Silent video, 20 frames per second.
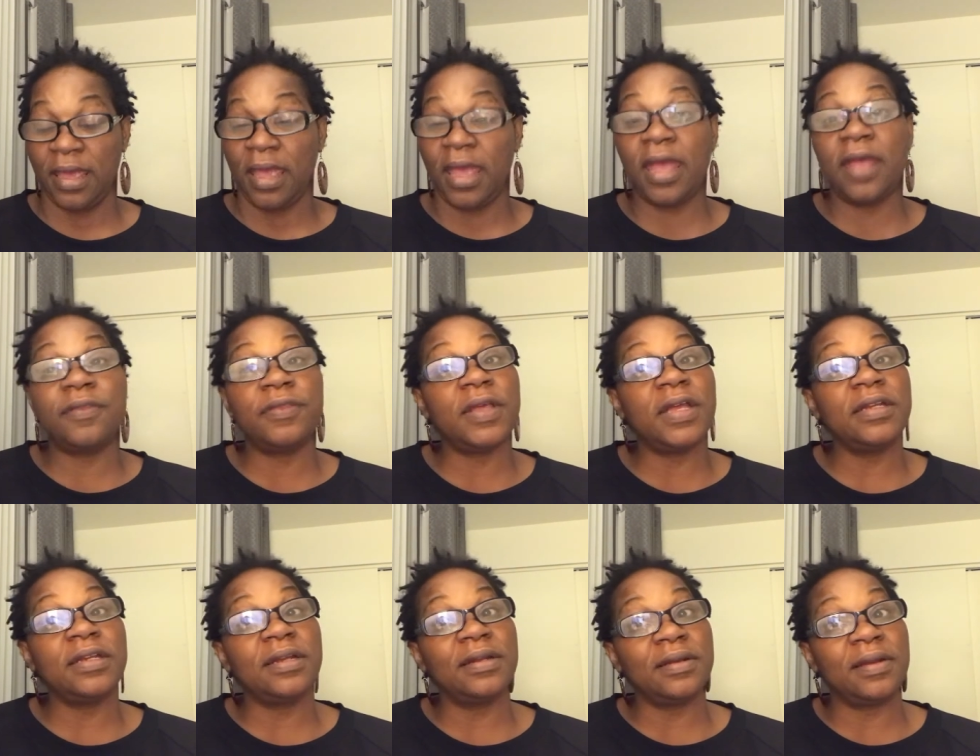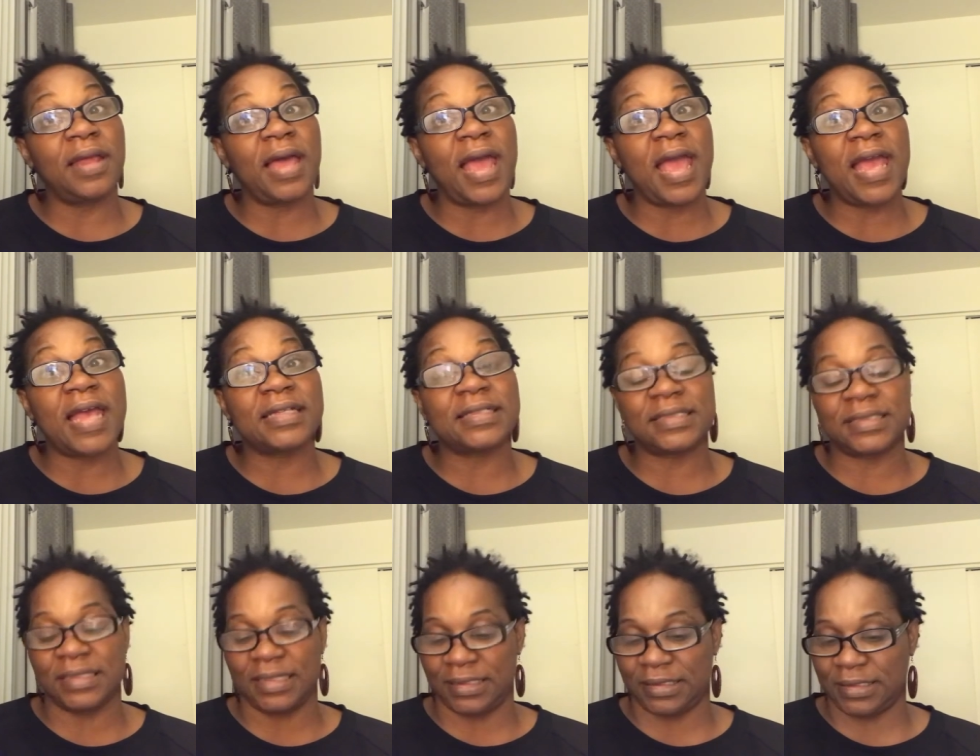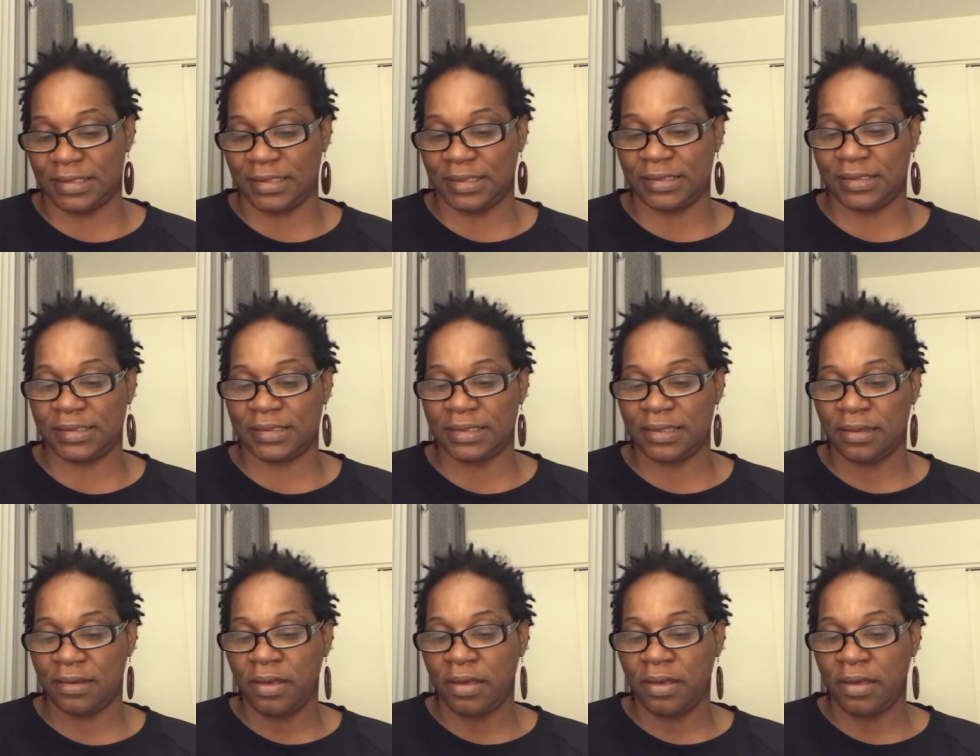And then the last sentence,